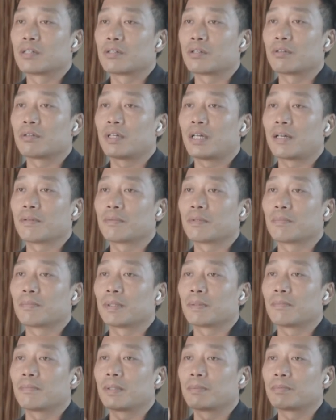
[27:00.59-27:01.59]
So you have to
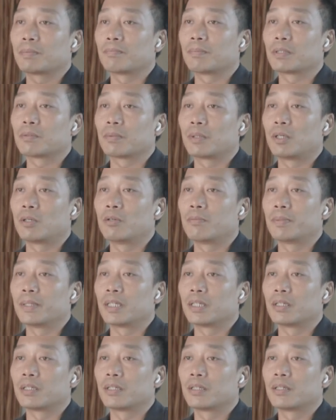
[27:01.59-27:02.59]
be much more
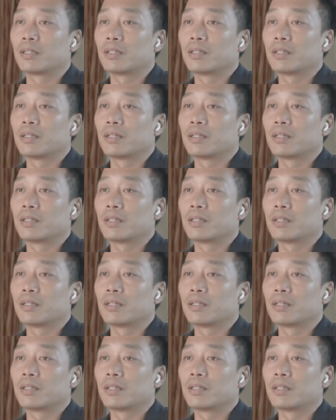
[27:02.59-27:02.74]
open